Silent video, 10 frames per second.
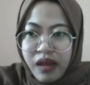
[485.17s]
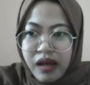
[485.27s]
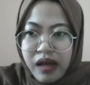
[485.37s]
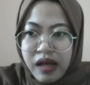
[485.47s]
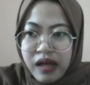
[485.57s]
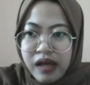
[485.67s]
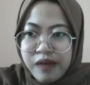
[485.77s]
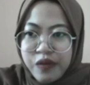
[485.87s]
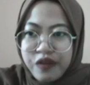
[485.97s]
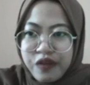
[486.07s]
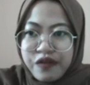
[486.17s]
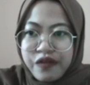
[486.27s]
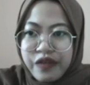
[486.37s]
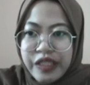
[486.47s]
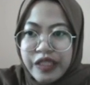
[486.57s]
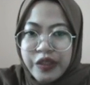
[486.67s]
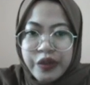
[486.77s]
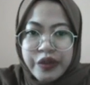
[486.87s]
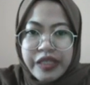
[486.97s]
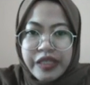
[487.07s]
move
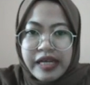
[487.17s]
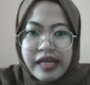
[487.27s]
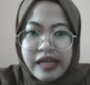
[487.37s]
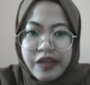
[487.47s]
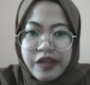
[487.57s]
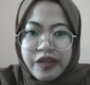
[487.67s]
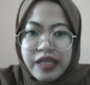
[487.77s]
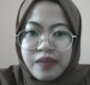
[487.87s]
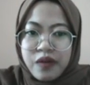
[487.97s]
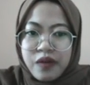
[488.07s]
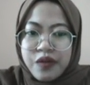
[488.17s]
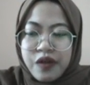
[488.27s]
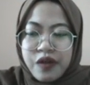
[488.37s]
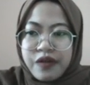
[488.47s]
into the rhetorical moves of the